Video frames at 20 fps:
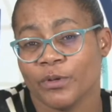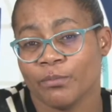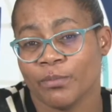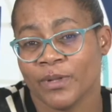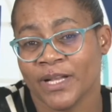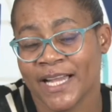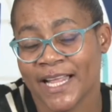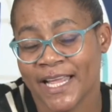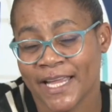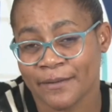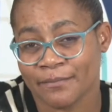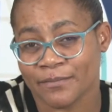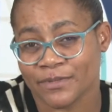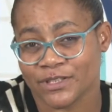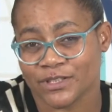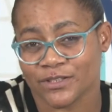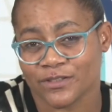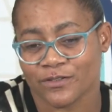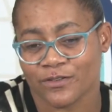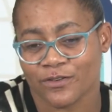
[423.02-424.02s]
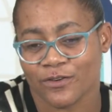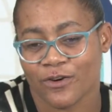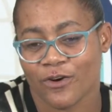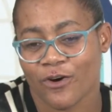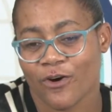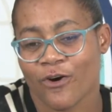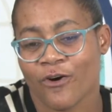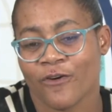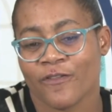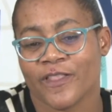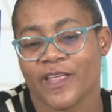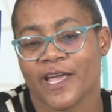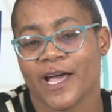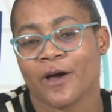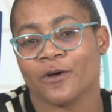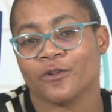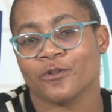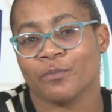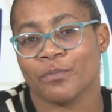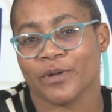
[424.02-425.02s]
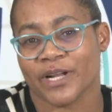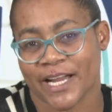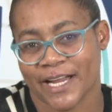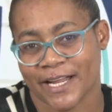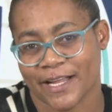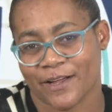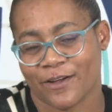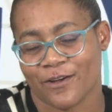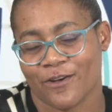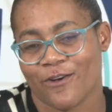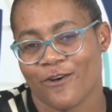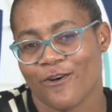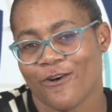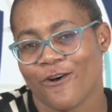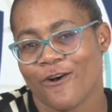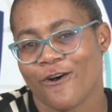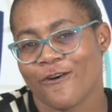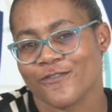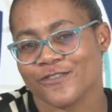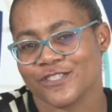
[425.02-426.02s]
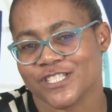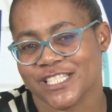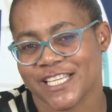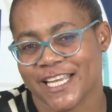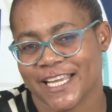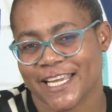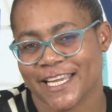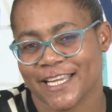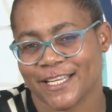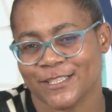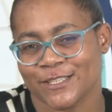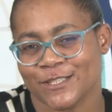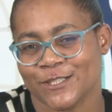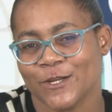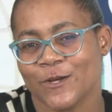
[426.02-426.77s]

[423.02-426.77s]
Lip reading: blamed on the outbreak of Second